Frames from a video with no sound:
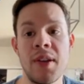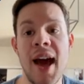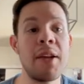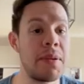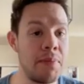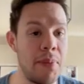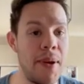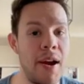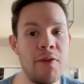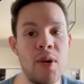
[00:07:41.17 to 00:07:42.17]
how to be
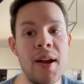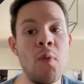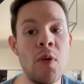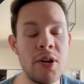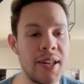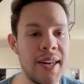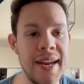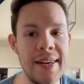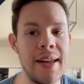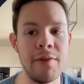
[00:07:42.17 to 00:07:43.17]
prepared for it and what are the
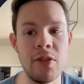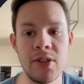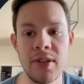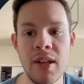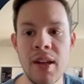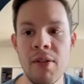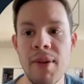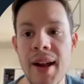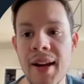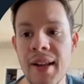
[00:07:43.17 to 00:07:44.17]
key levels,
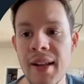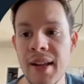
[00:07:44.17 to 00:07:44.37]
right?